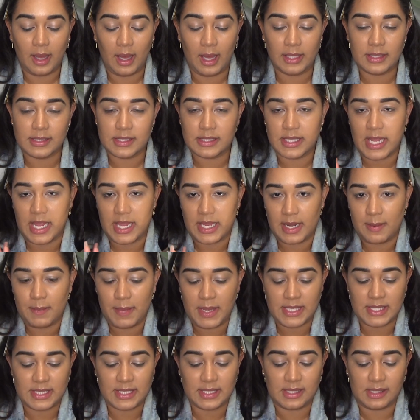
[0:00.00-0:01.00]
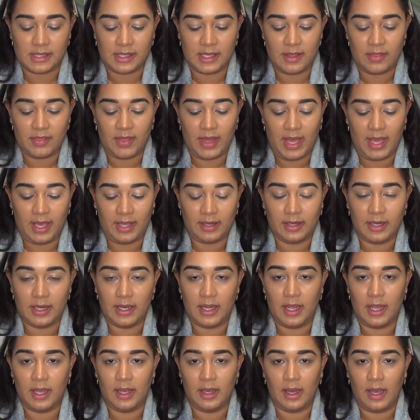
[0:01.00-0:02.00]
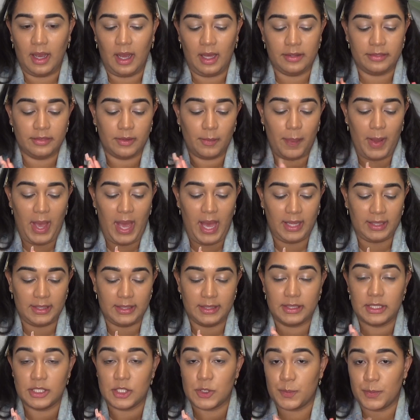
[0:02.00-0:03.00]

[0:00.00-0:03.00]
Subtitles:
stated basically that the palette is